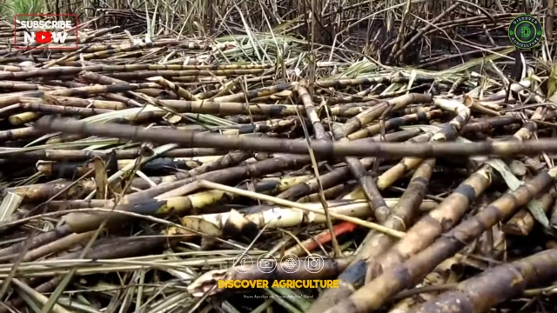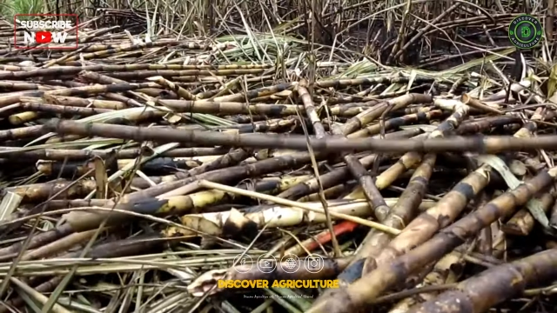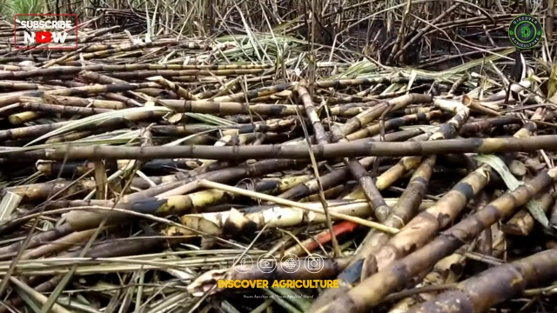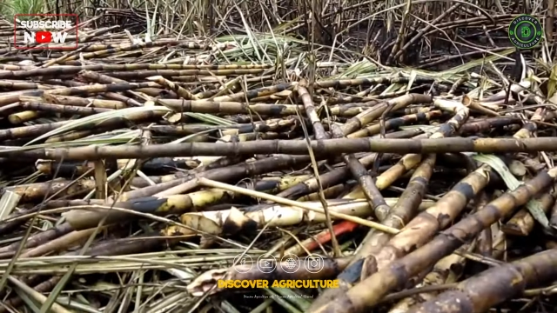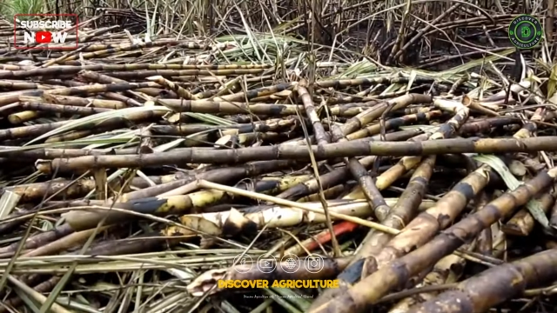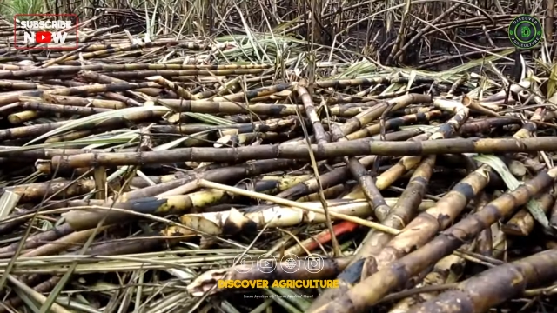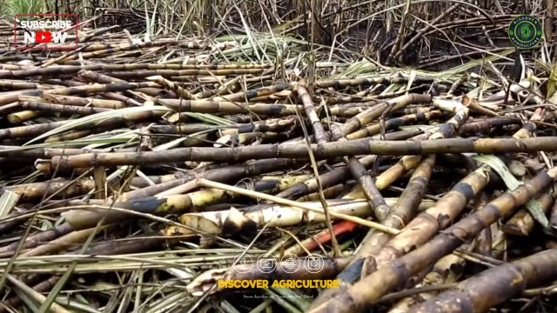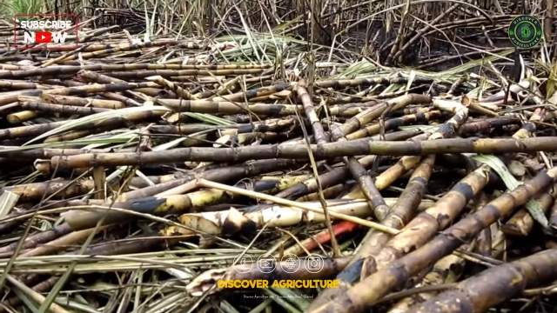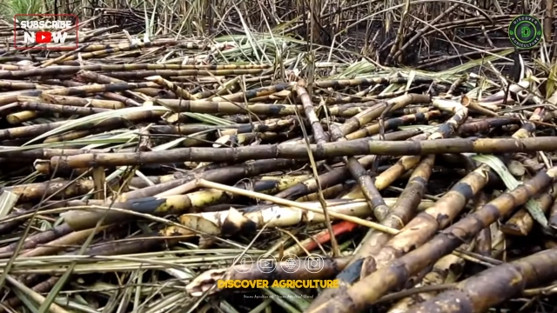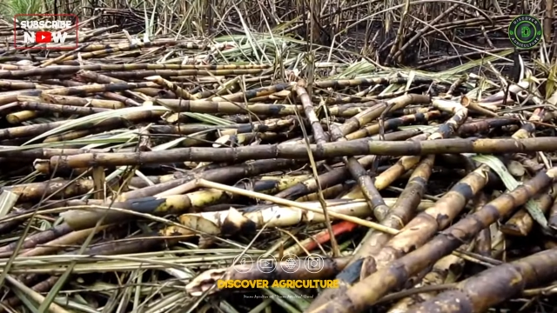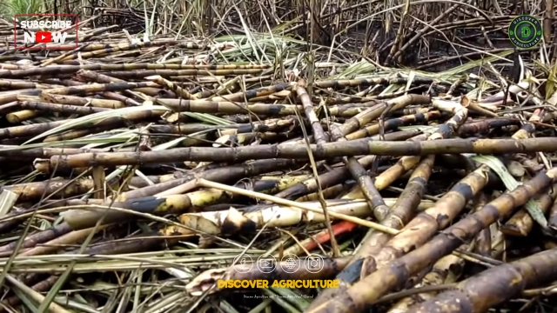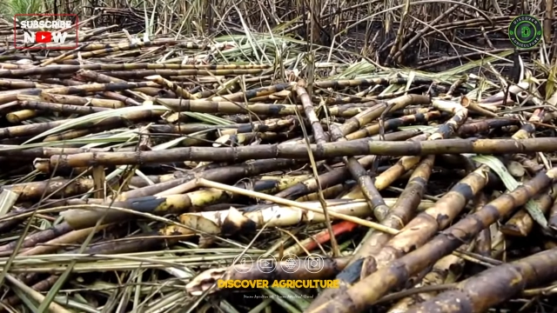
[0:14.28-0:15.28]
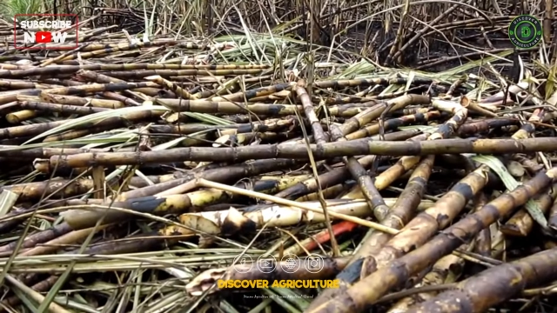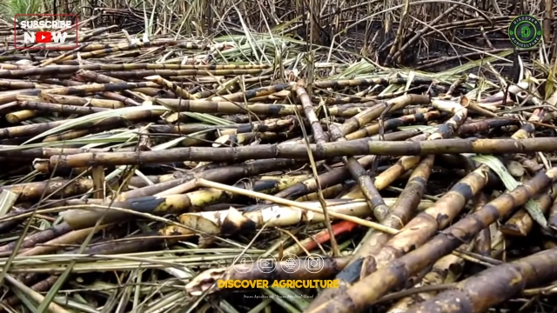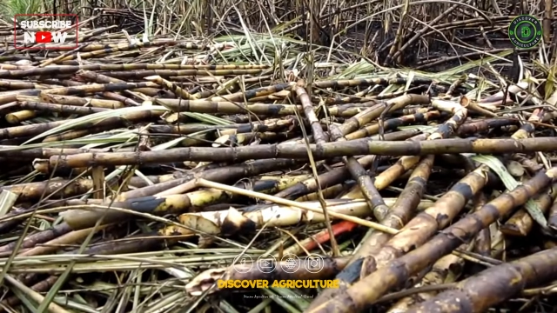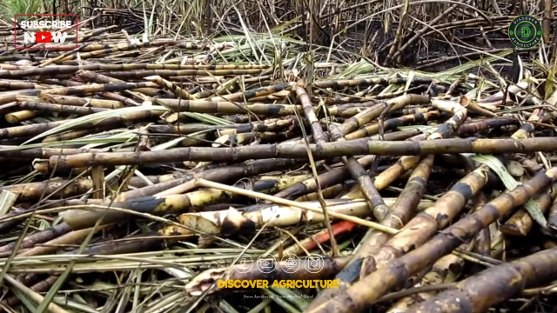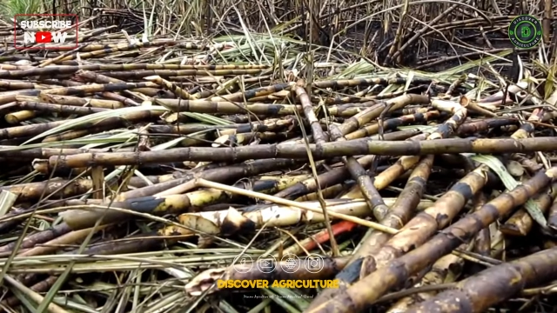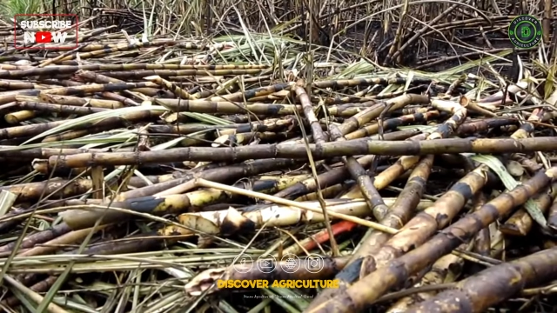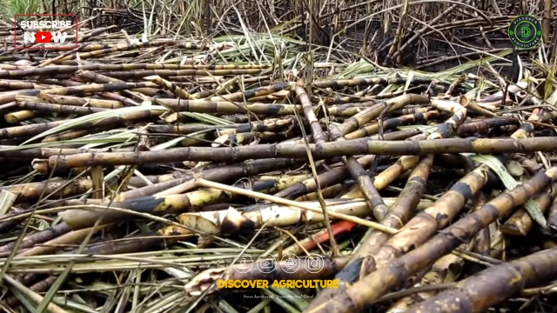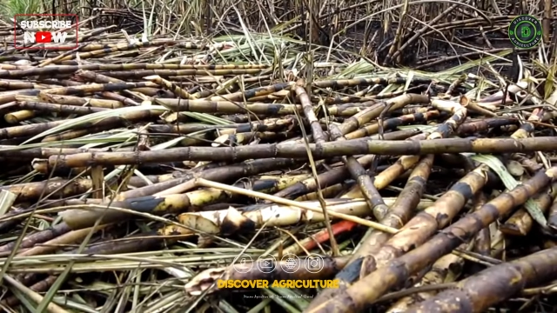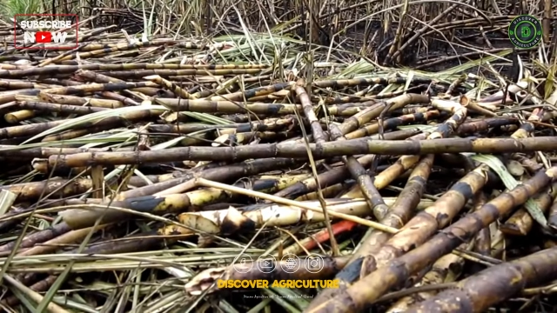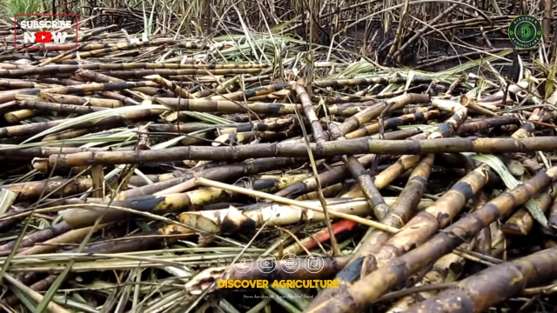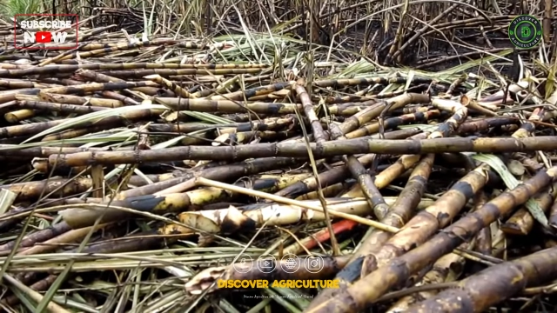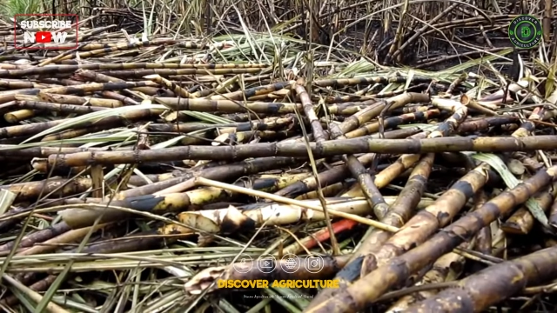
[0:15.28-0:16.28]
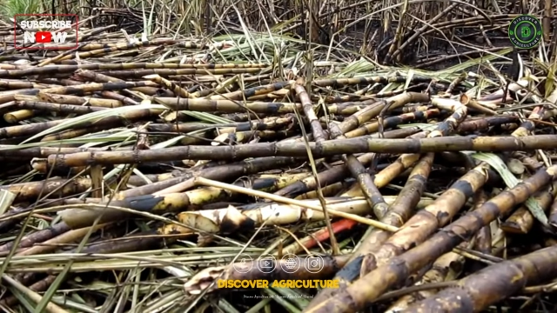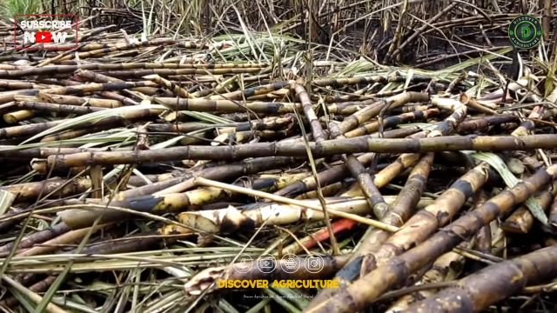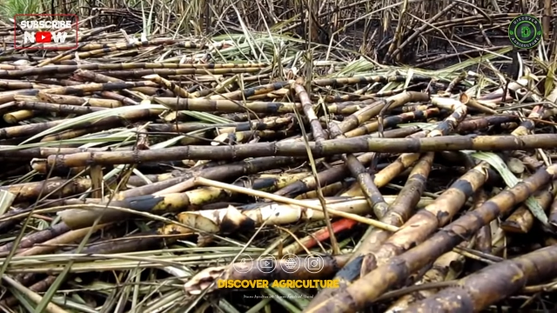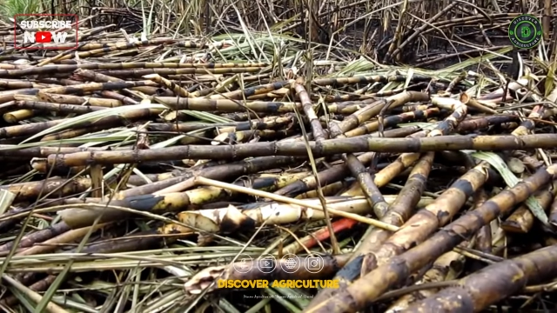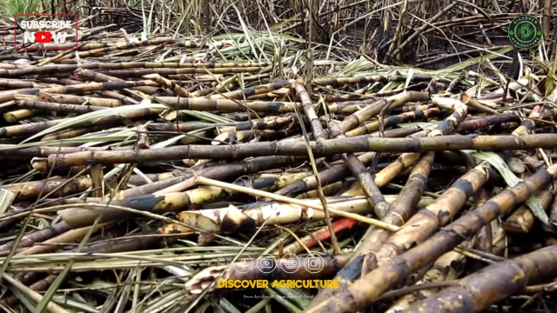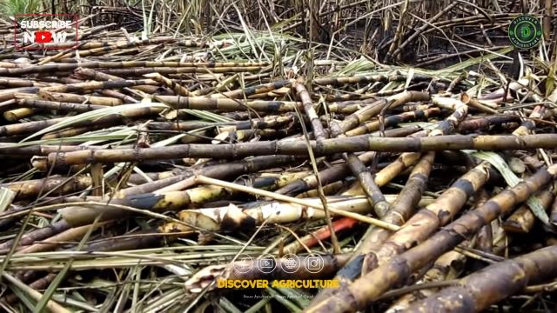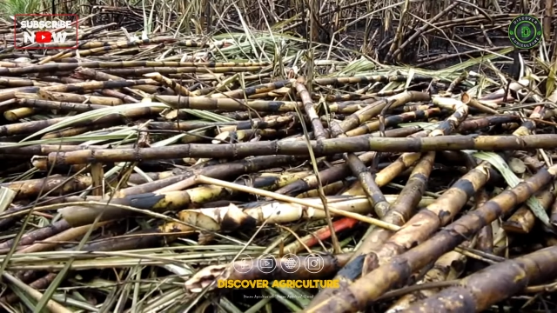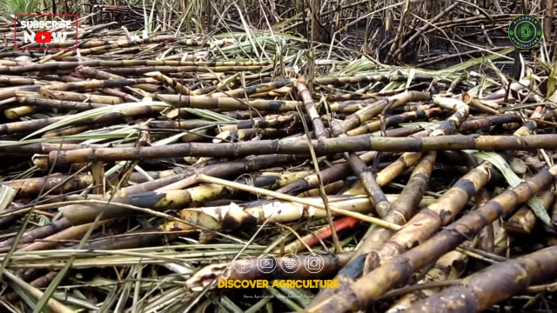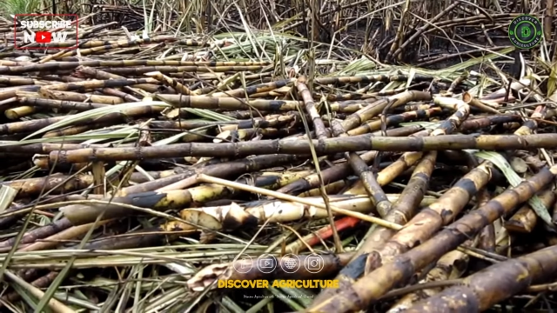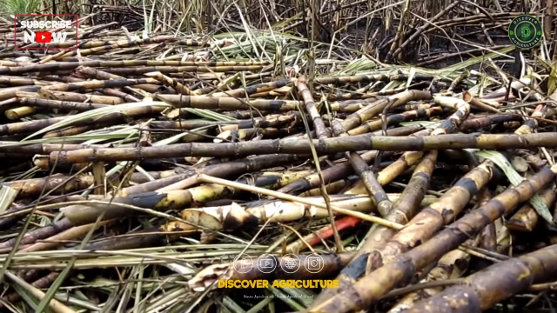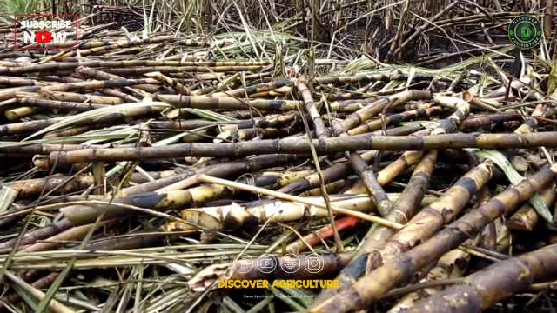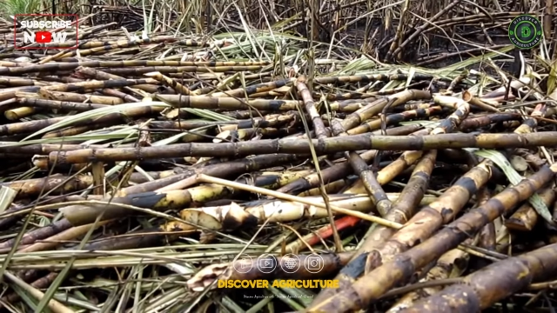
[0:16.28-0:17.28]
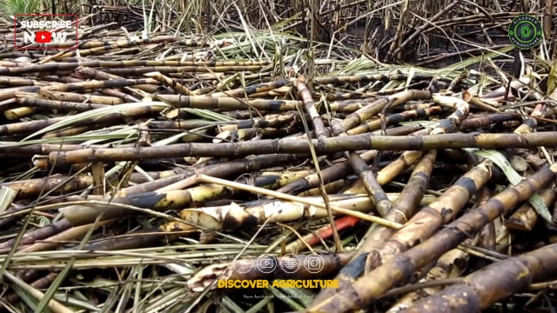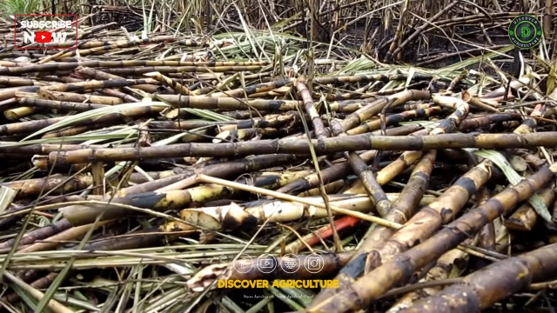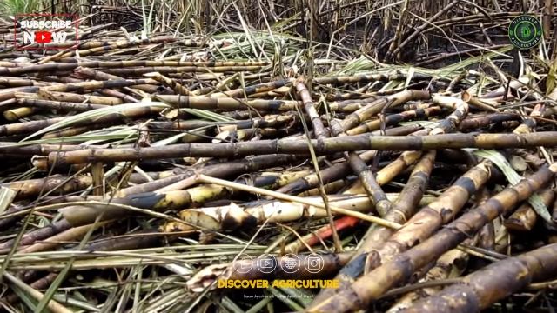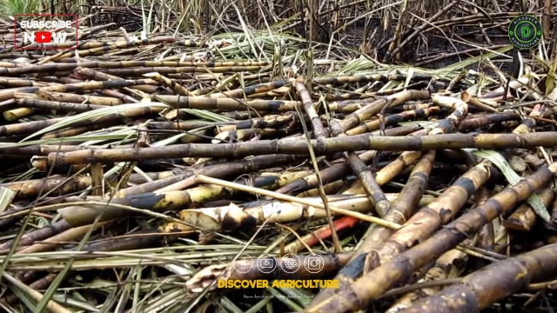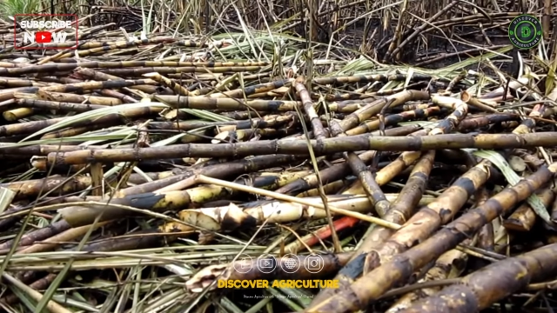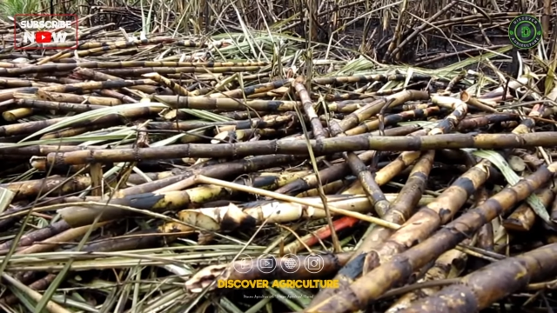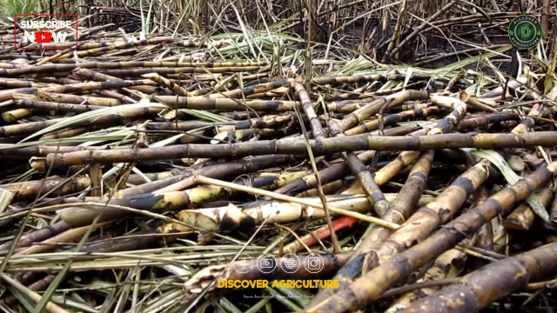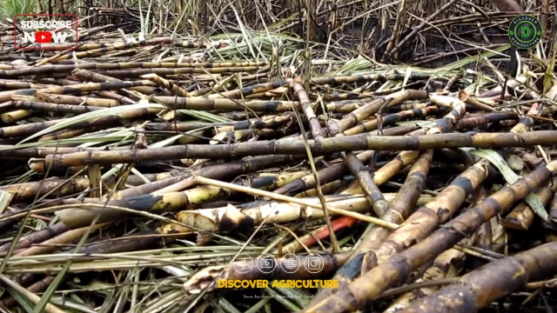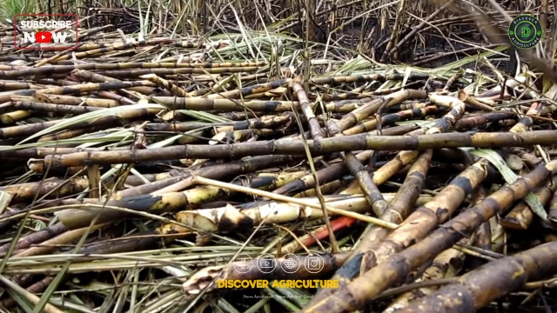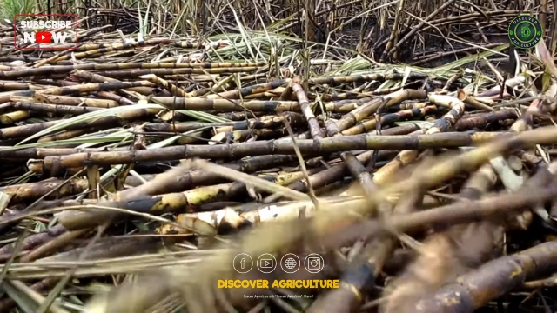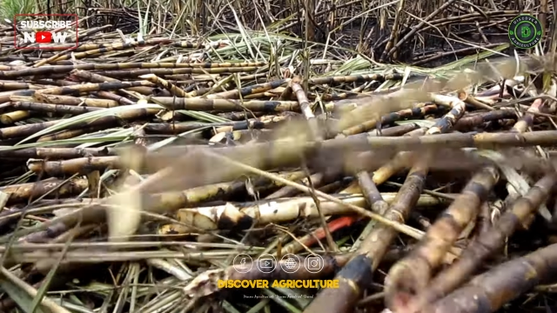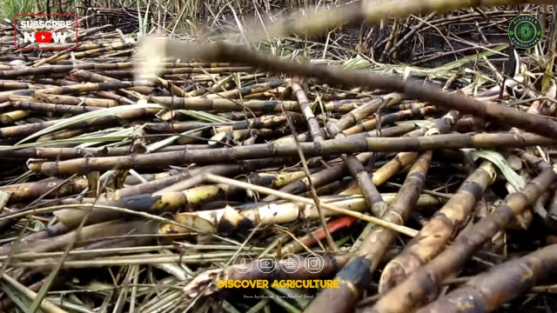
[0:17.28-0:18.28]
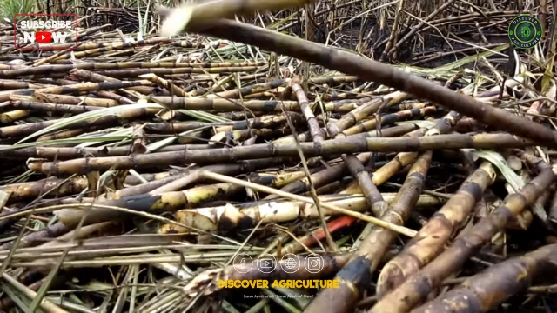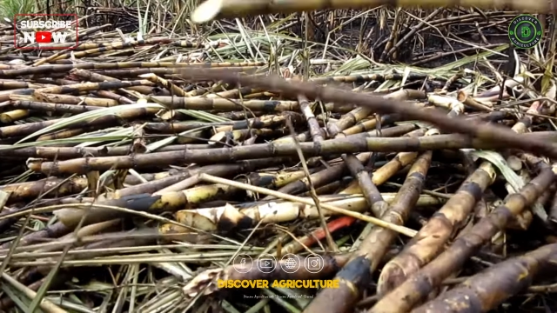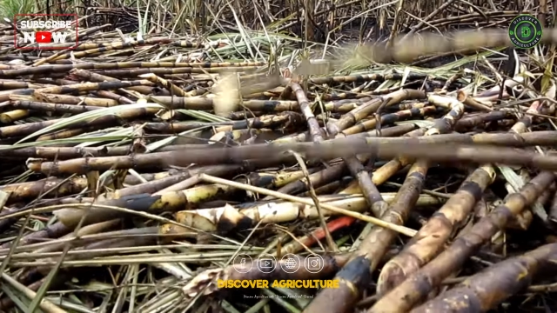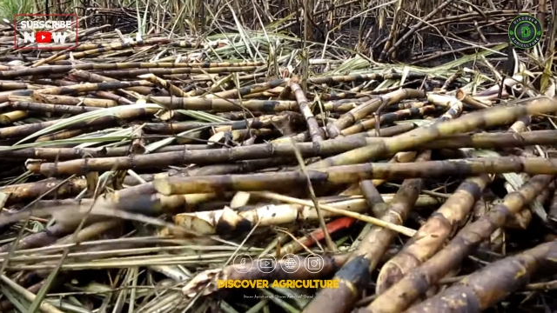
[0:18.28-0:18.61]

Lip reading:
[unreadable: no face in view]